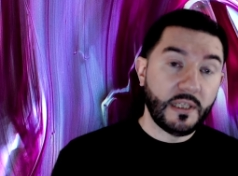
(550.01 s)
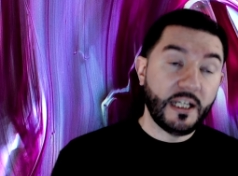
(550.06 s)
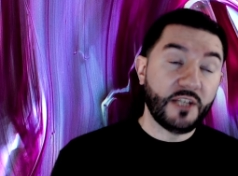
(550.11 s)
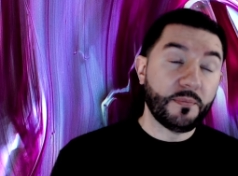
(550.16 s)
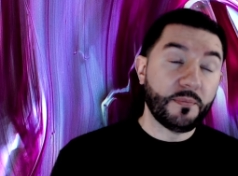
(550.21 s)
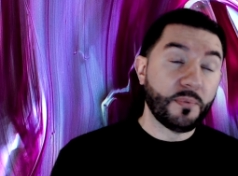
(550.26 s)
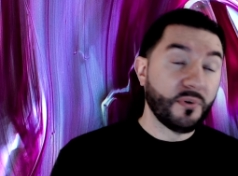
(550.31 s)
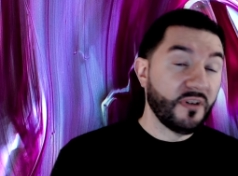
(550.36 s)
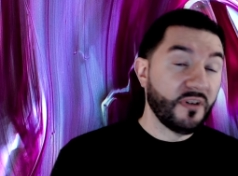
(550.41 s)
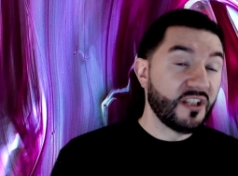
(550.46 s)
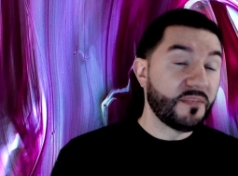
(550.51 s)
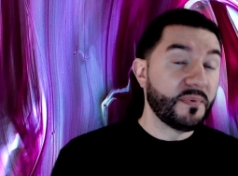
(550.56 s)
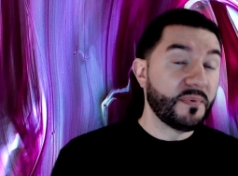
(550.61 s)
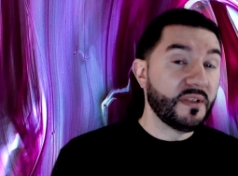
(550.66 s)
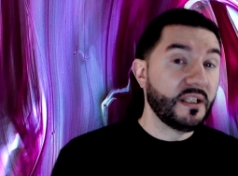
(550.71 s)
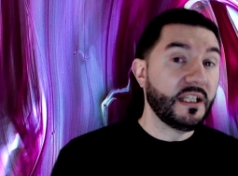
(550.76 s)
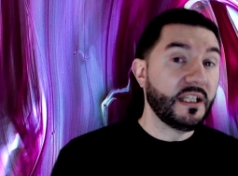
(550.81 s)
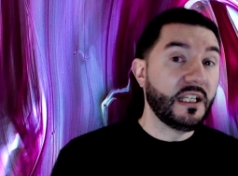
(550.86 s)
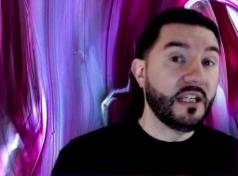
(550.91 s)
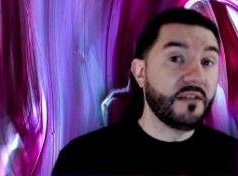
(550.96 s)
as Prince
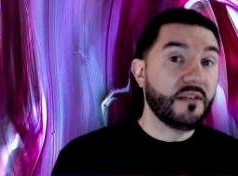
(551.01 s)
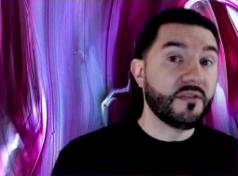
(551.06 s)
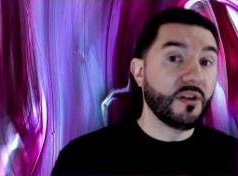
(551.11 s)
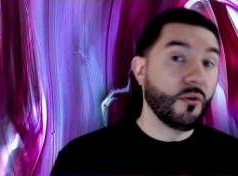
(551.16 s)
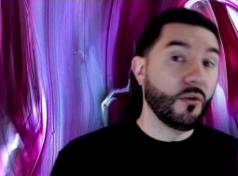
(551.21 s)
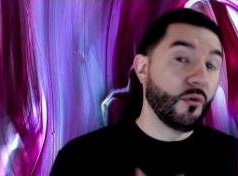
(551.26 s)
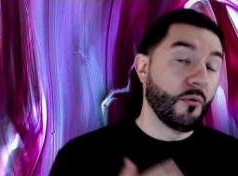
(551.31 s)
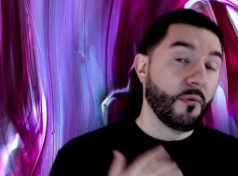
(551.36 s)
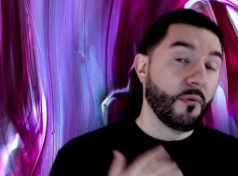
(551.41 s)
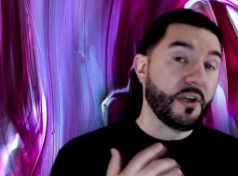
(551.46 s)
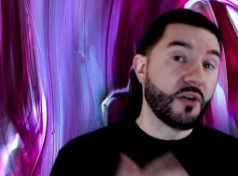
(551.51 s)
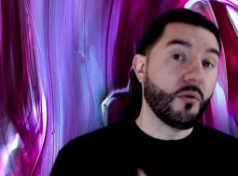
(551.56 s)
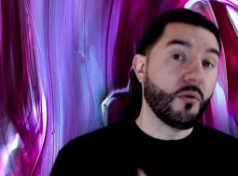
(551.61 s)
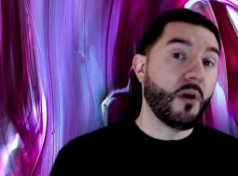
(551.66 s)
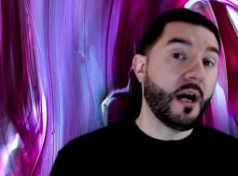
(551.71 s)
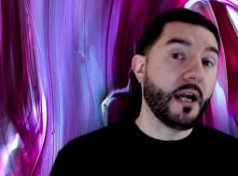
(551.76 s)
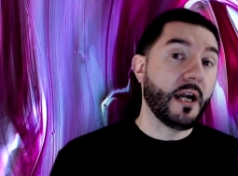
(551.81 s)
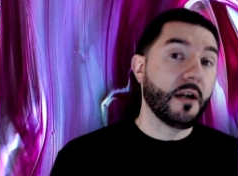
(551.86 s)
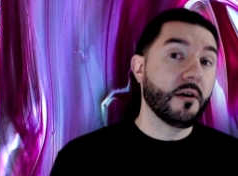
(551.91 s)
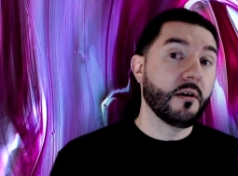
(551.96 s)
believes it will
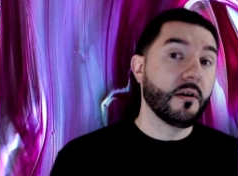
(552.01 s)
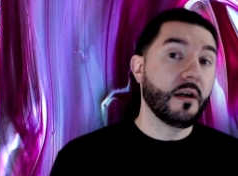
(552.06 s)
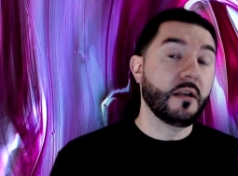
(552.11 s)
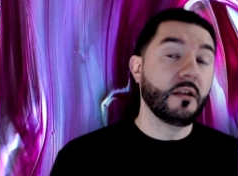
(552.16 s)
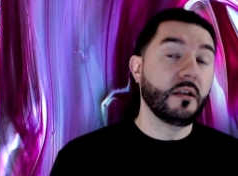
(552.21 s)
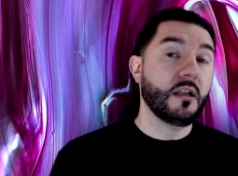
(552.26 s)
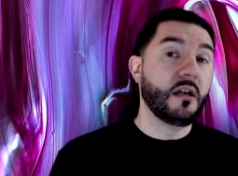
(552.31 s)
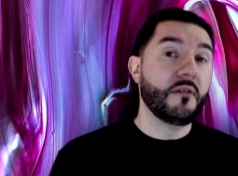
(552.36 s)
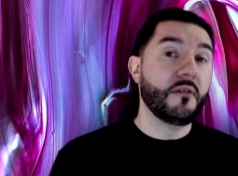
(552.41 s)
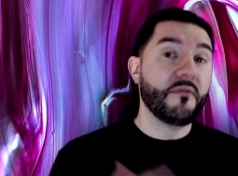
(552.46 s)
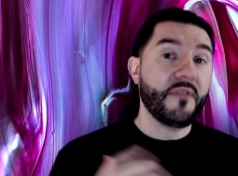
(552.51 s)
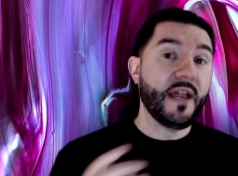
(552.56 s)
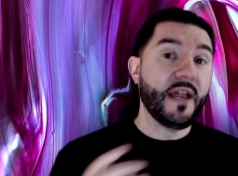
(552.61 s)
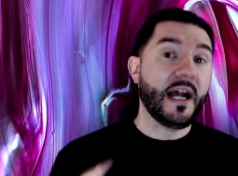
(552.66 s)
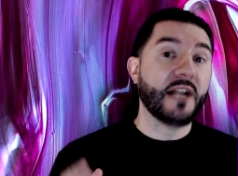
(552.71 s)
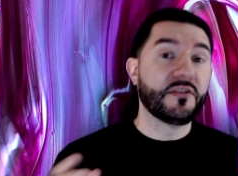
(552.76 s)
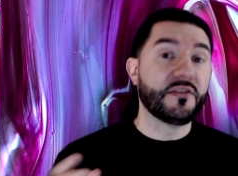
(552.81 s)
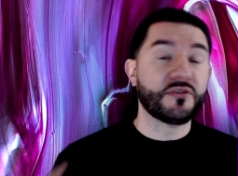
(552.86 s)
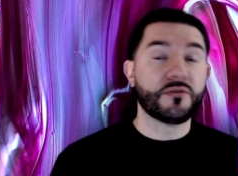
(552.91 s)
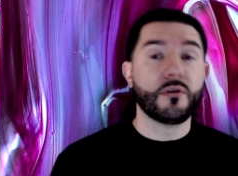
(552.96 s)
require a love
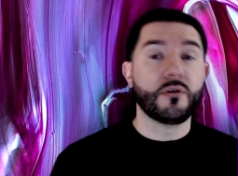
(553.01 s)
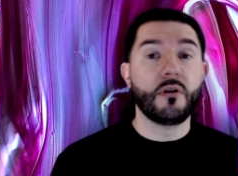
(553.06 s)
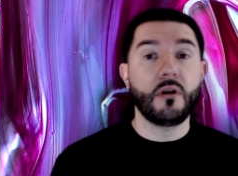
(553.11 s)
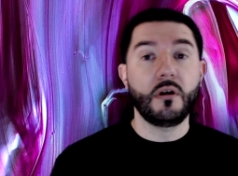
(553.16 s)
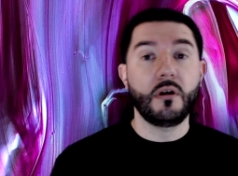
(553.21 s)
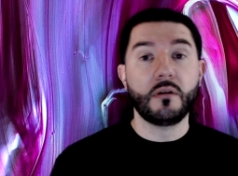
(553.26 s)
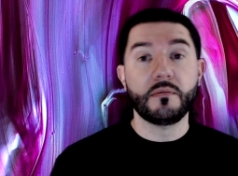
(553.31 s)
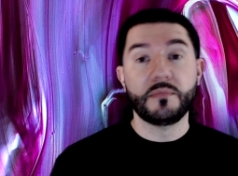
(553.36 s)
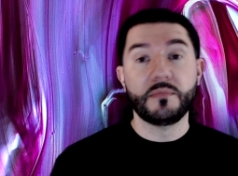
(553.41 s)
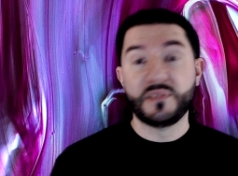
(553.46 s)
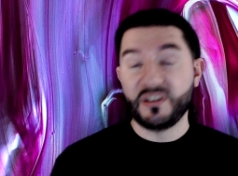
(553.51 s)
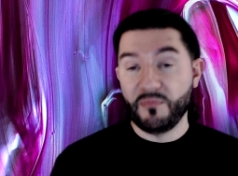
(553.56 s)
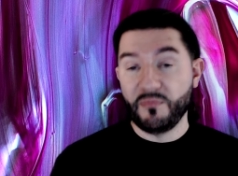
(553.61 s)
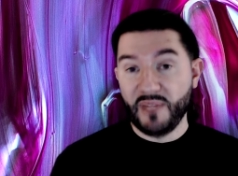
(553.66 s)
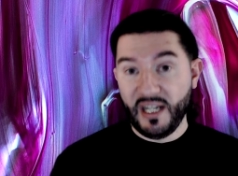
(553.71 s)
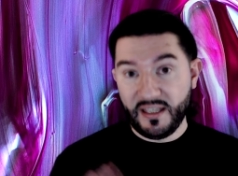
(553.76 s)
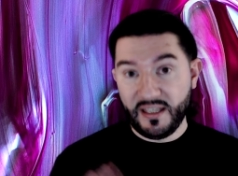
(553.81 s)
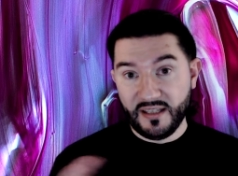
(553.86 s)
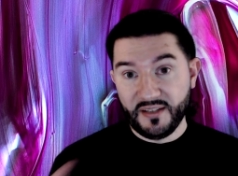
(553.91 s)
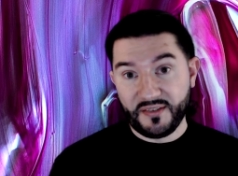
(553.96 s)
that strong to
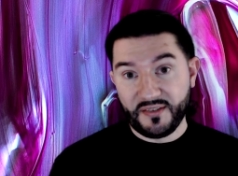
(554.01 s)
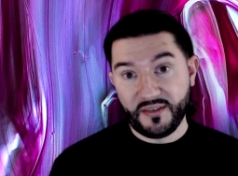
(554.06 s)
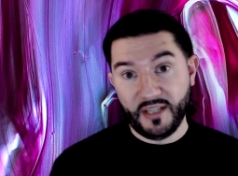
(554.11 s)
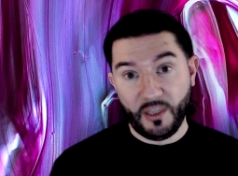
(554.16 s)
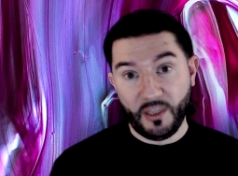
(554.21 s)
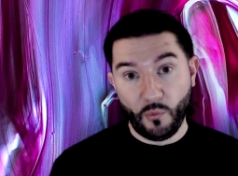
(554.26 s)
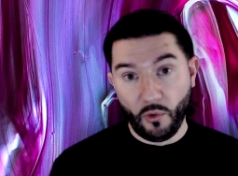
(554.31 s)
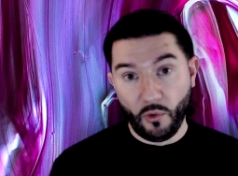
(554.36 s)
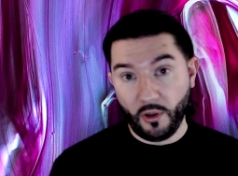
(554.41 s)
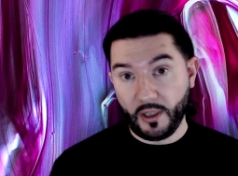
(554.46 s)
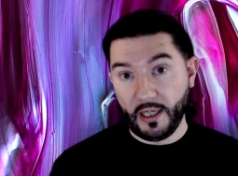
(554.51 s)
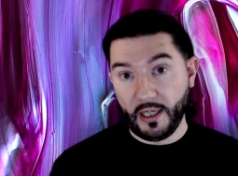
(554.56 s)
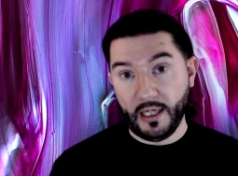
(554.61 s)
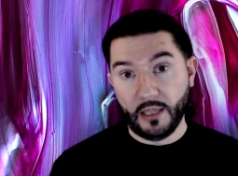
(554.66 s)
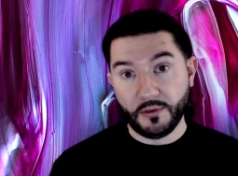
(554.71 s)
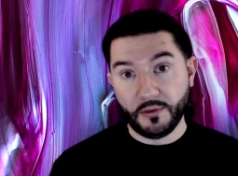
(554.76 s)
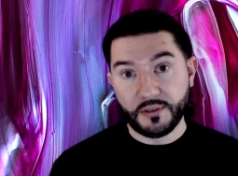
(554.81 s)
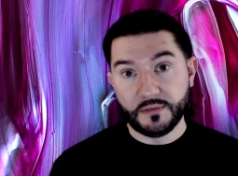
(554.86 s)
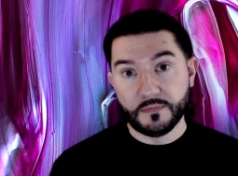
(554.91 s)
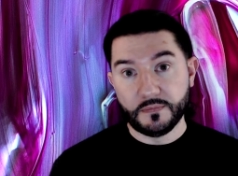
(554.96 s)
make this thing work
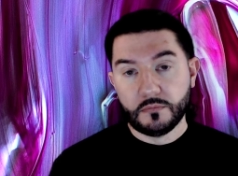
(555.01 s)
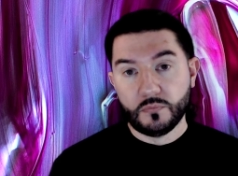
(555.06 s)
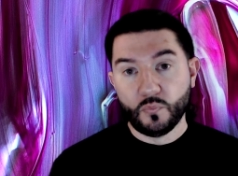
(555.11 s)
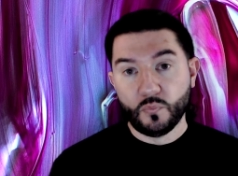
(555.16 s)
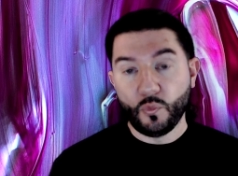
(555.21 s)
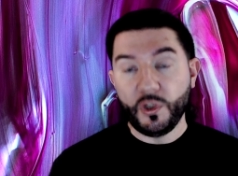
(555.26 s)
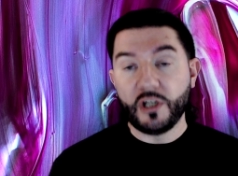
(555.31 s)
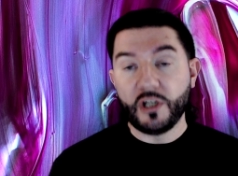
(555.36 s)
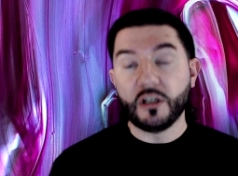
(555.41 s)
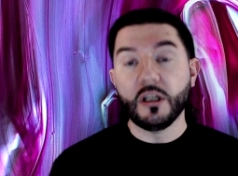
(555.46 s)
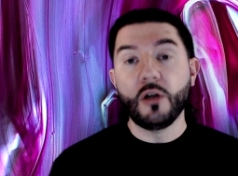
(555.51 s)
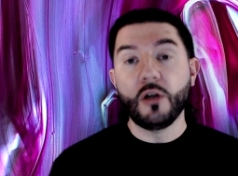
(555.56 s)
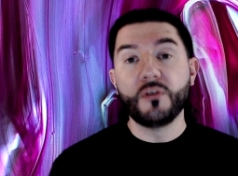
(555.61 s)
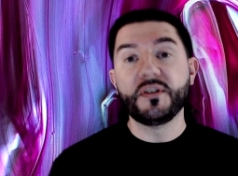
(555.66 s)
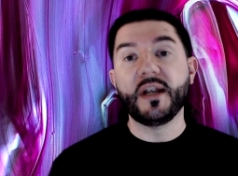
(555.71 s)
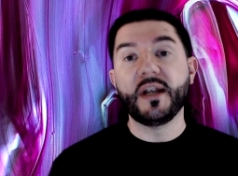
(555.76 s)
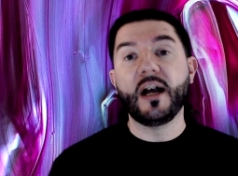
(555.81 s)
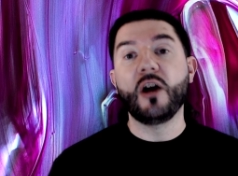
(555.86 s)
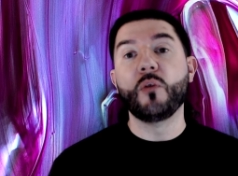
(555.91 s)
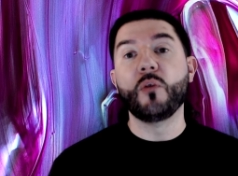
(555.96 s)
out. We
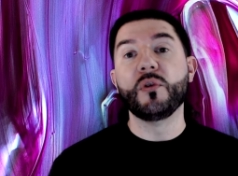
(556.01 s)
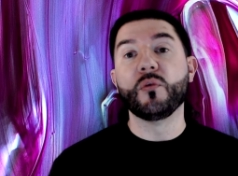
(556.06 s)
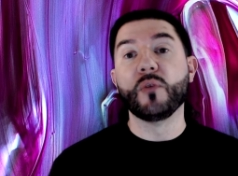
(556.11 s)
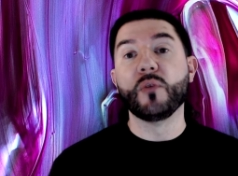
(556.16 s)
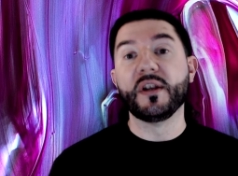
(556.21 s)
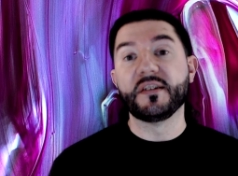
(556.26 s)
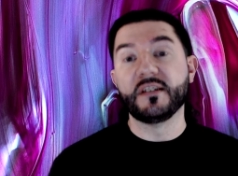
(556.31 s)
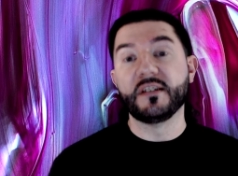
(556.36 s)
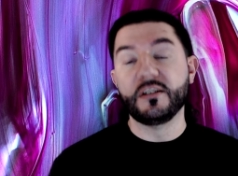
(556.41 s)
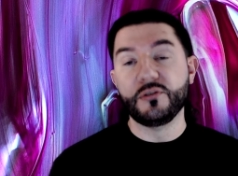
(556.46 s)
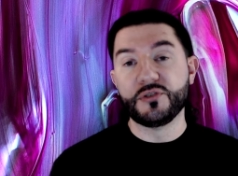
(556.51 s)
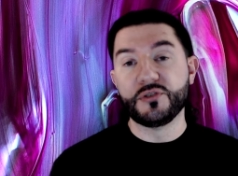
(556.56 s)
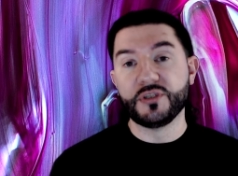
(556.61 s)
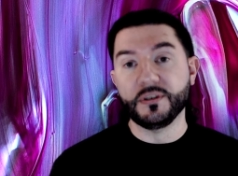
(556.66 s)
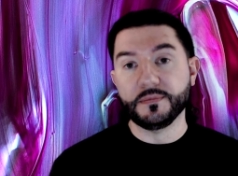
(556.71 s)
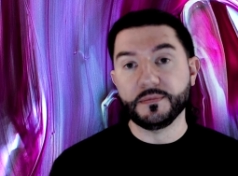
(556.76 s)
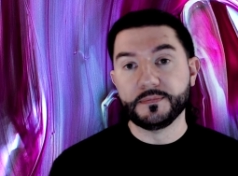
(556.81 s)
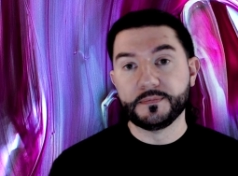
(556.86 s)
close out with resolution.